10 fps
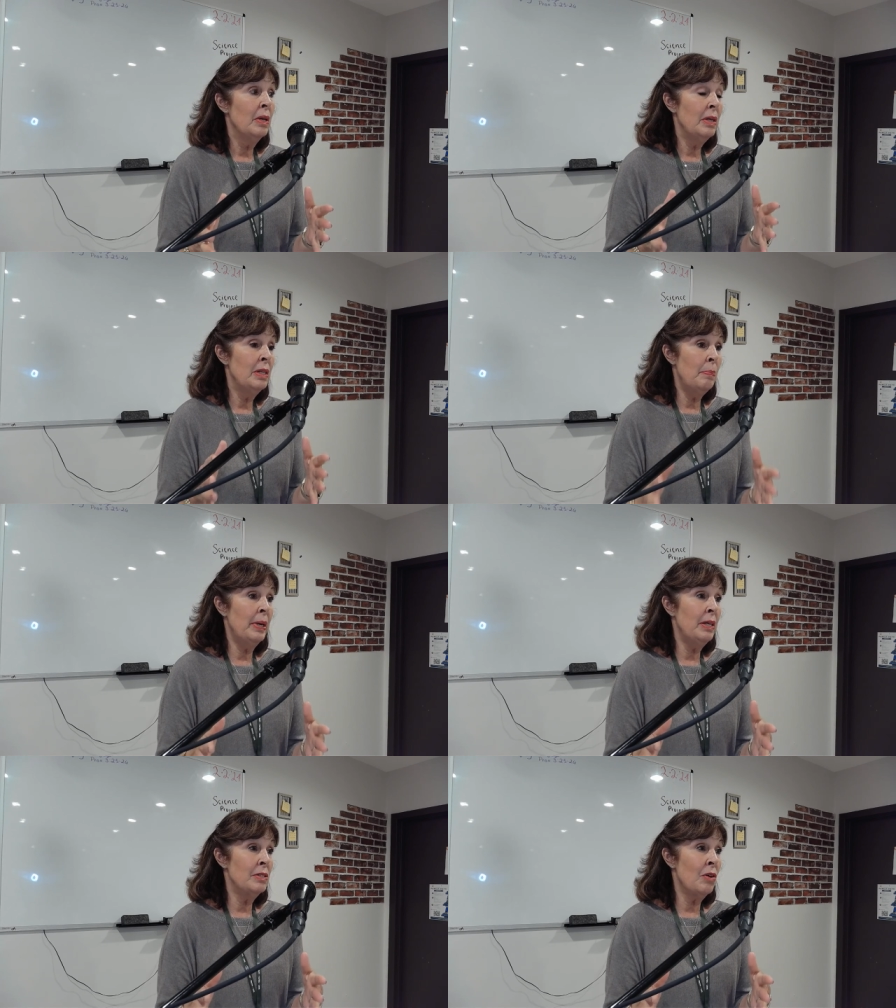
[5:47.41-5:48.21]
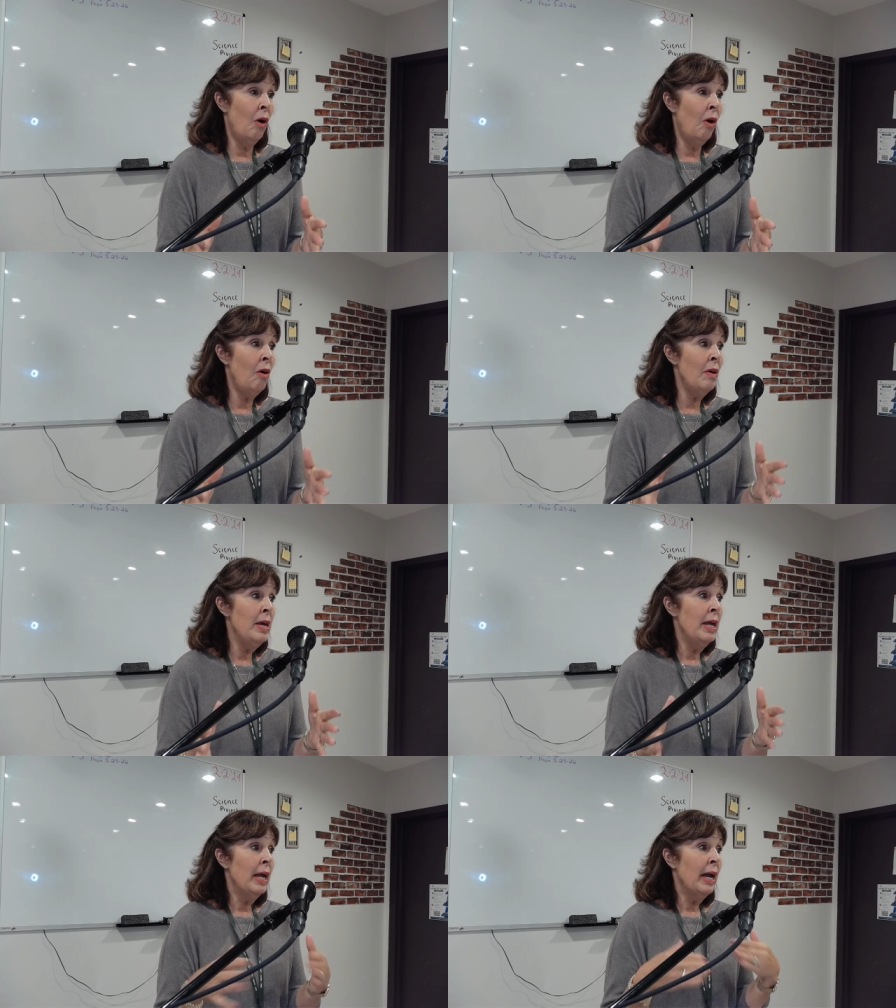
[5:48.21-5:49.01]
Independence Hall
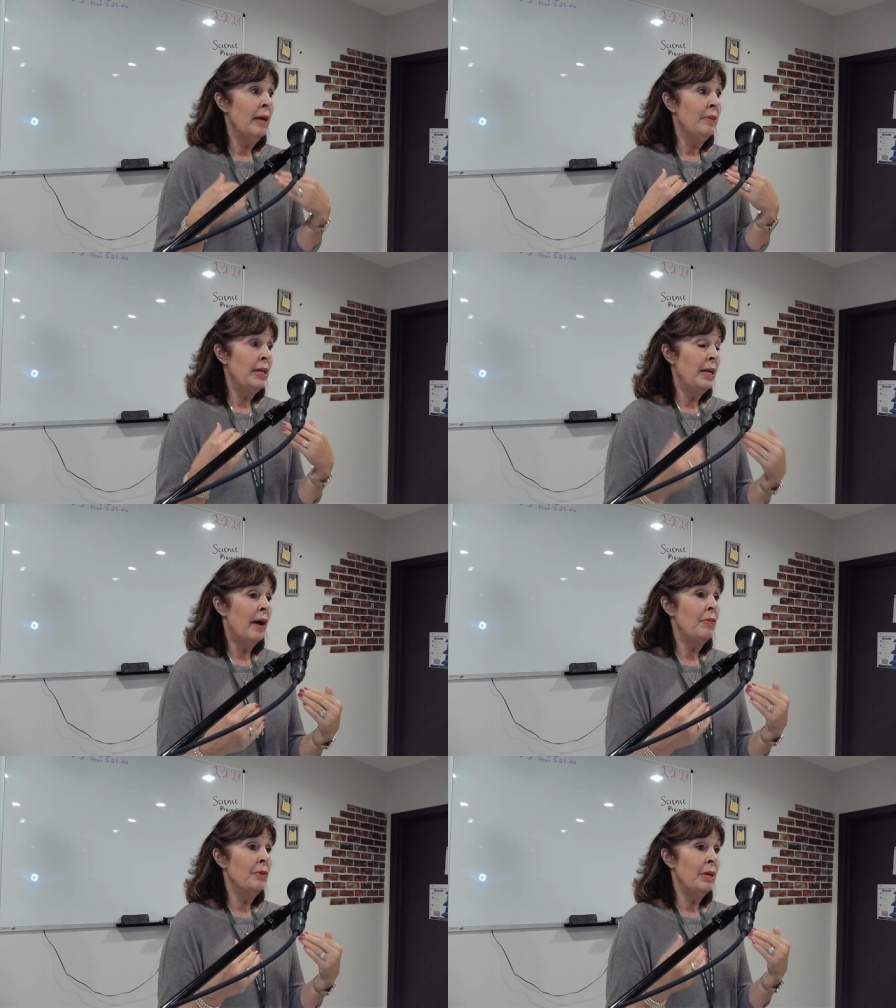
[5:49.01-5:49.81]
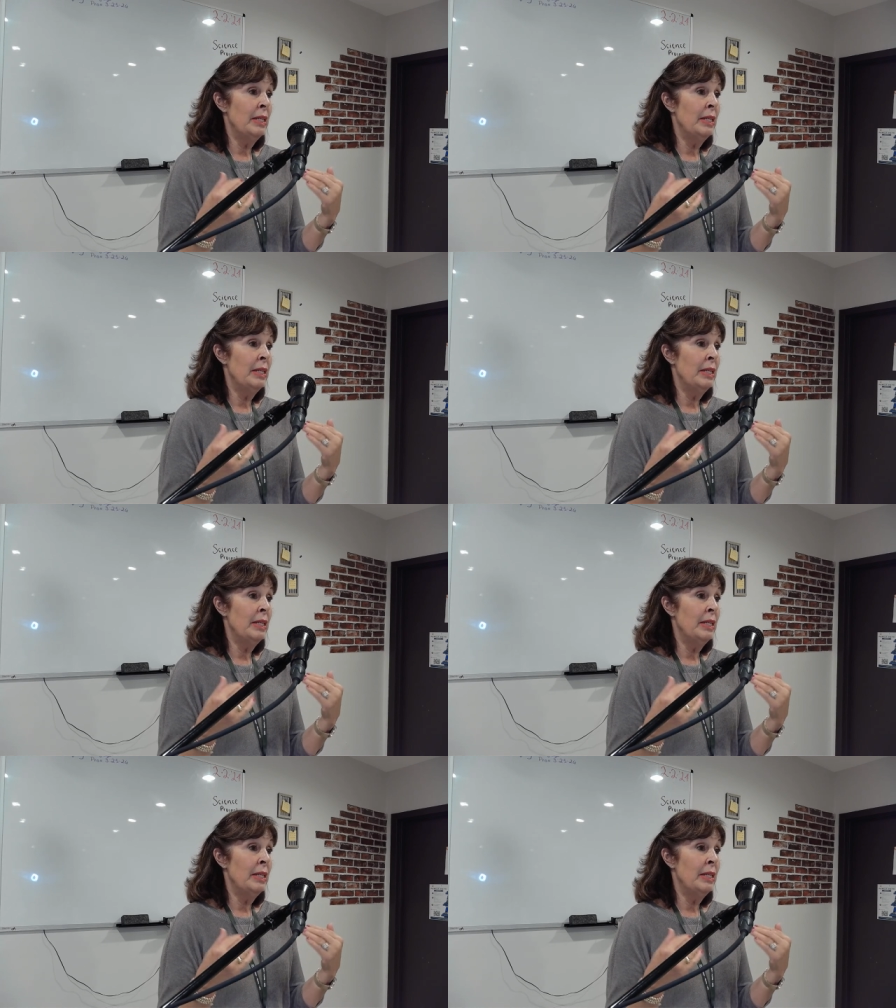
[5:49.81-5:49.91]
and they gathered